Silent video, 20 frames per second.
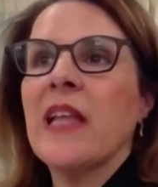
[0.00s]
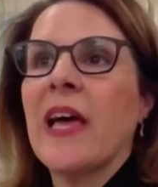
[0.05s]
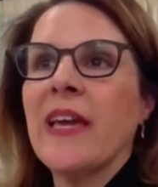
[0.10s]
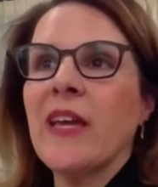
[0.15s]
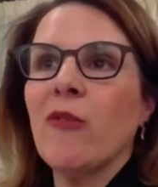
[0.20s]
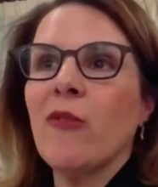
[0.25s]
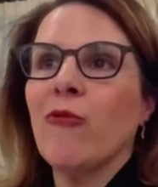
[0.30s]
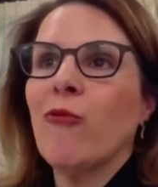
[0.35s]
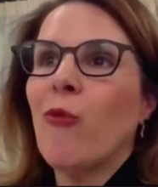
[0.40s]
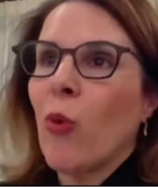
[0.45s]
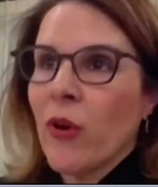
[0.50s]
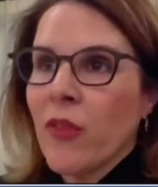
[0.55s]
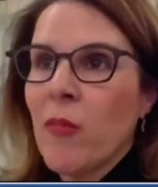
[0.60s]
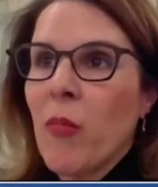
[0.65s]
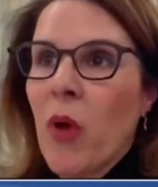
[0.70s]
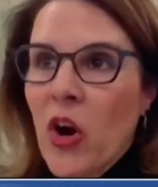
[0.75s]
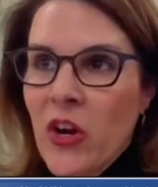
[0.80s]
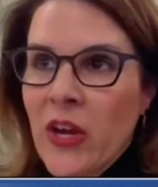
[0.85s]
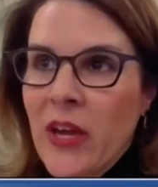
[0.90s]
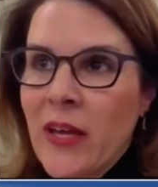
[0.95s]
debate or
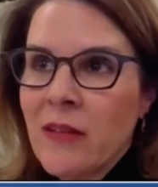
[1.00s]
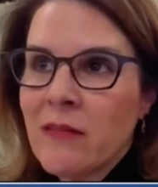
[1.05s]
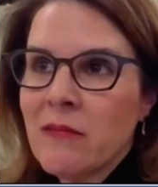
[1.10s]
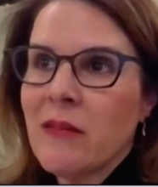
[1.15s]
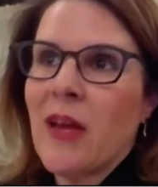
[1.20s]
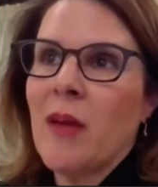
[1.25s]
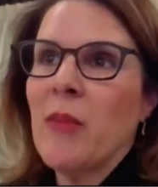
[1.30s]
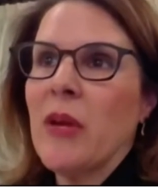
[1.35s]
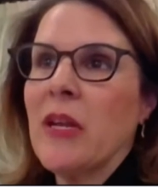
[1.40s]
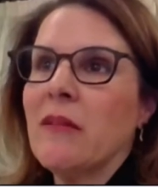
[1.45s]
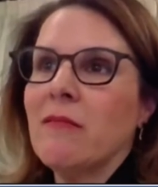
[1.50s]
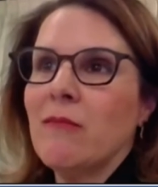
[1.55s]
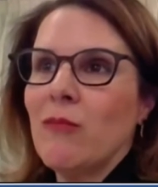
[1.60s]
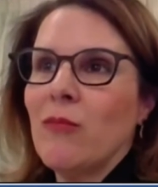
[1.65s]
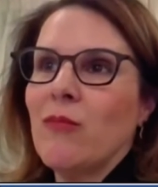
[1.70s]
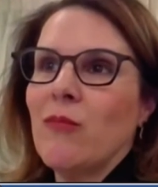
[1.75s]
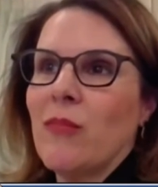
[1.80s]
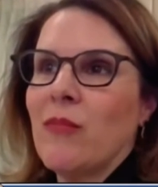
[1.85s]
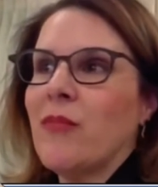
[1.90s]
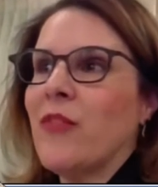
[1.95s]
dislike for the
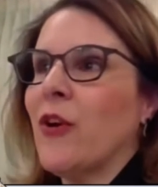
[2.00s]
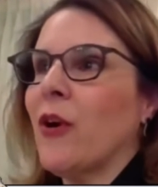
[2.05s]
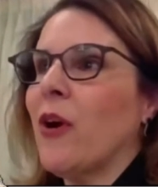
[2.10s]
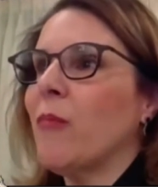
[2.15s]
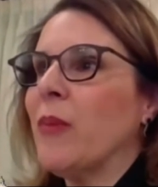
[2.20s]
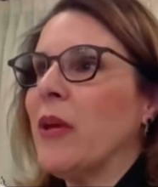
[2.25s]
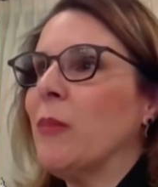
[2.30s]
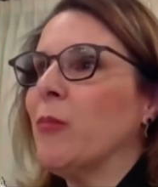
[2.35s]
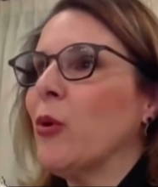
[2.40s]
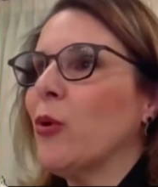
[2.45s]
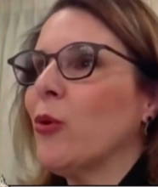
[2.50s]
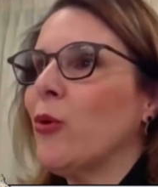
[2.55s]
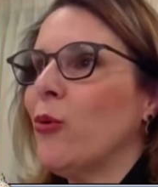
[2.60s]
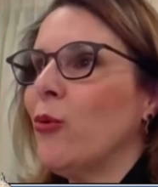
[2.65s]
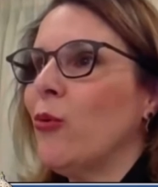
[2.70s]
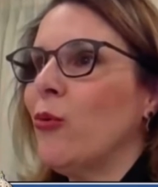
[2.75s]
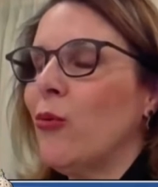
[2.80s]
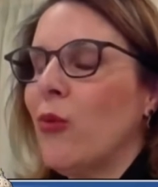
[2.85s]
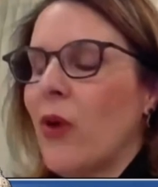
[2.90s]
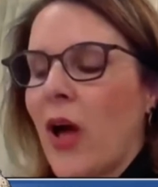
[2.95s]
market. I mean,
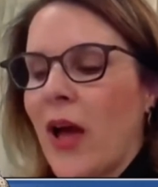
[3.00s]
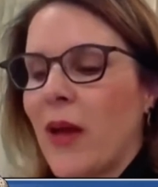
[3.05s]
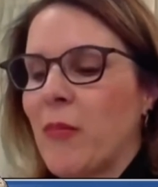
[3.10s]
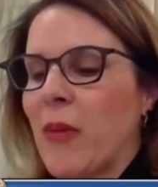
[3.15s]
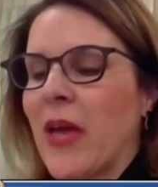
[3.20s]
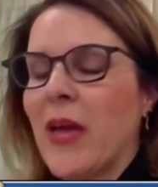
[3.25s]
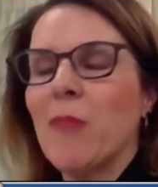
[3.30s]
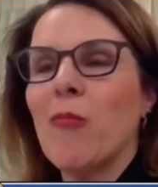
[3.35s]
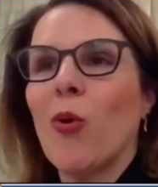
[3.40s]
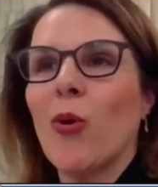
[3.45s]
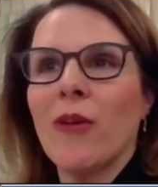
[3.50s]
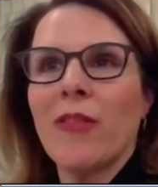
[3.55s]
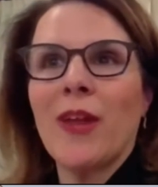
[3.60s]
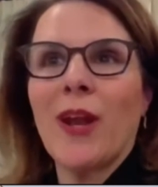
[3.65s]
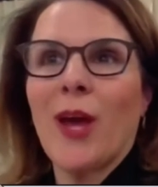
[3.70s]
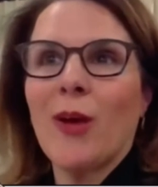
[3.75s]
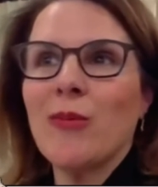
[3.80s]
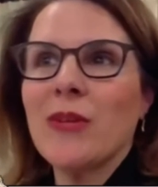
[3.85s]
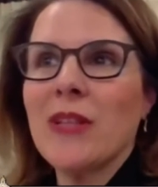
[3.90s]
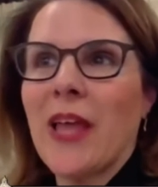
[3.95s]
there are people
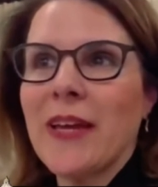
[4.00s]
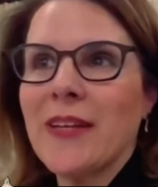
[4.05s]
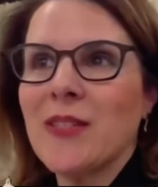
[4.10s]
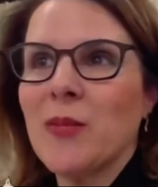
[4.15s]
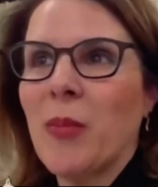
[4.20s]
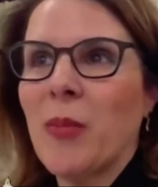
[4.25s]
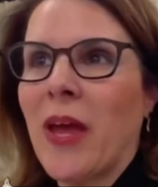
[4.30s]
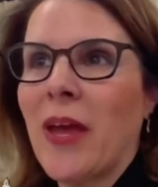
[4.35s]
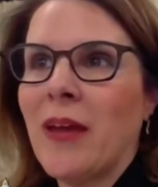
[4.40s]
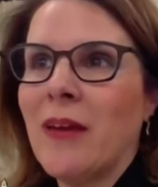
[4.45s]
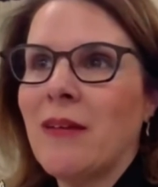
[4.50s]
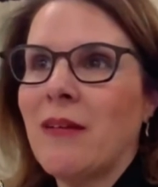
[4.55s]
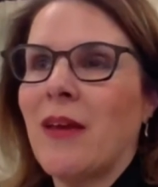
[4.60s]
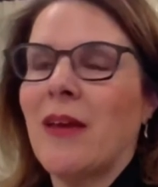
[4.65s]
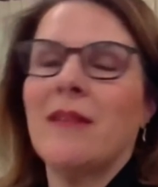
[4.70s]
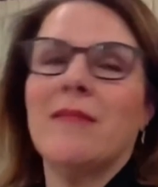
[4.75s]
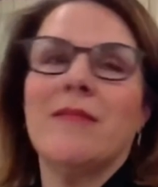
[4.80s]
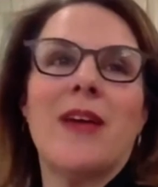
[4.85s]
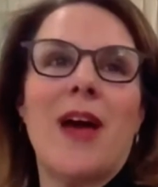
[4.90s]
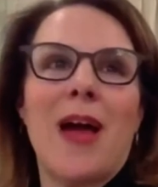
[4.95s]
who I pay more than I
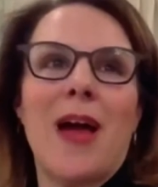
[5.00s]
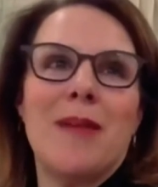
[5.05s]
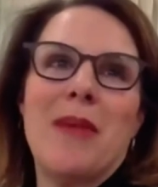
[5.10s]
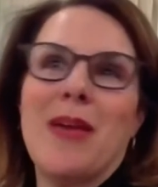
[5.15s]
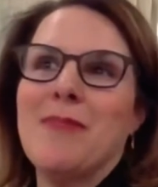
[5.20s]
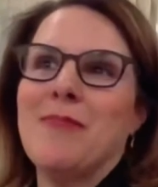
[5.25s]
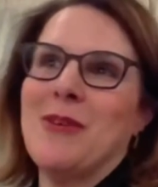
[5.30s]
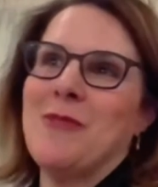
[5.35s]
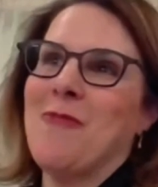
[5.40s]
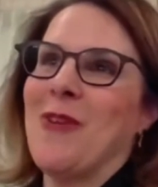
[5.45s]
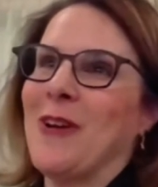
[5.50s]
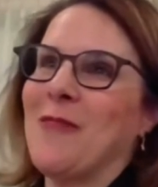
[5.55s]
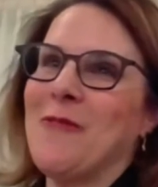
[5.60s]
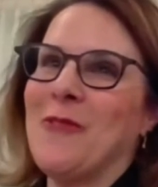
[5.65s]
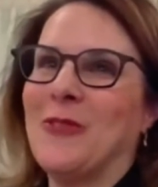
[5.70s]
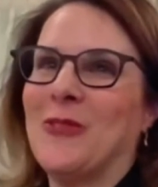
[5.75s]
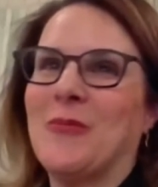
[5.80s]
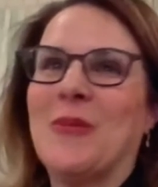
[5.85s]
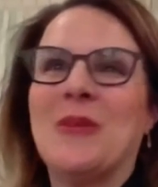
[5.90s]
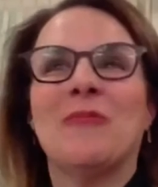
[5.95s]
would like to pay,
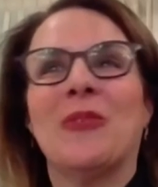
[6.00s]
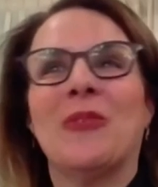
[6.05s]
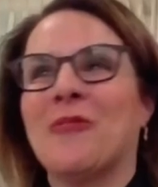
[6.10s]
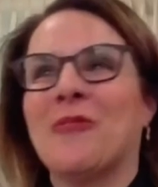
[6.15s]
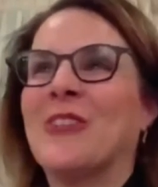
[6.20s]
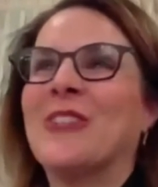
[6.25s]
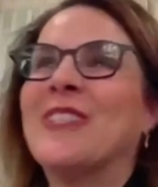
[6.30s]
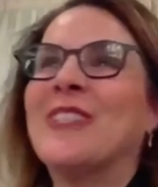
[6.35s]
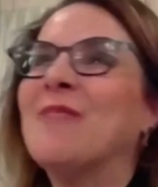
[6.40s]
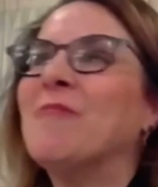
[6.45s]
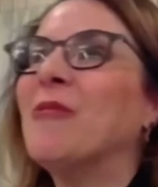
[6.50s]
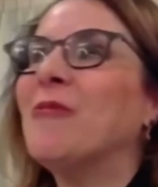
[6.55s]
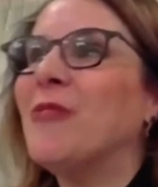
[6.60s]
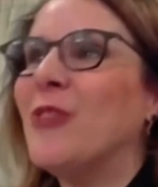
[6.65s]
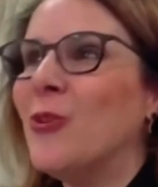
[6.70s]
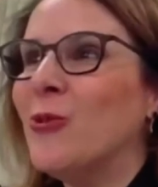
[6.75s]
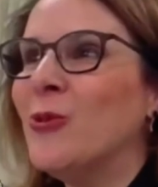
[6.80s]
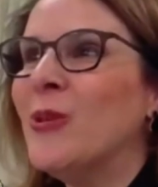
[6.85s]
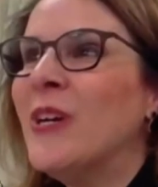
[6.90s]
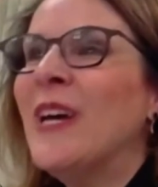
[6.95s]
and I may be one of those
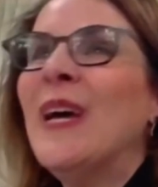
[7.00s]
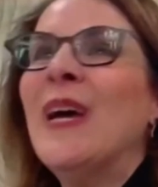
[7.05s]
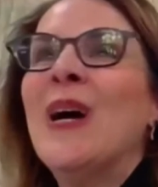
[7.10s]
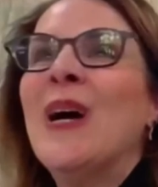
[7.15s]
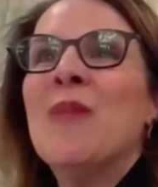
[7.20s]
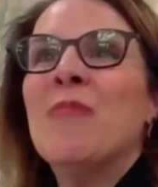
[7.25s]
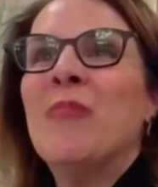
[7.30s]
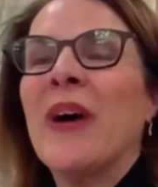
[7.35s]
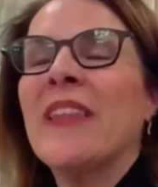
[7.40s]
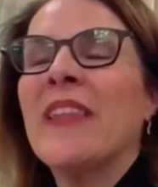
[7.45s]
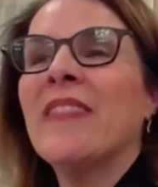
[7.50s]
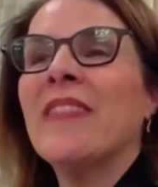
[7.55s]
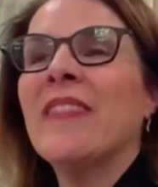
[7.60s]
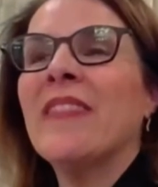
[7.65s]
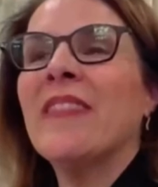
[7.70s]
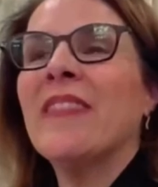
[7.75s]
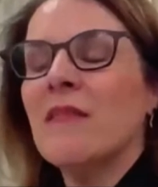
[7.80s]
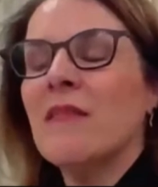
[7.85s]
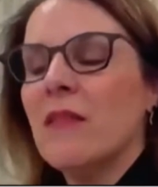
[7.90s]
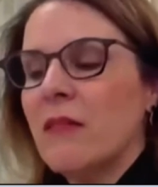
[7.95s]
people for some of
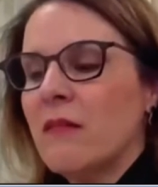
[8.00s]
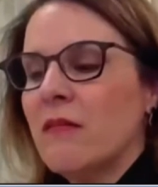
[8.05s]
you,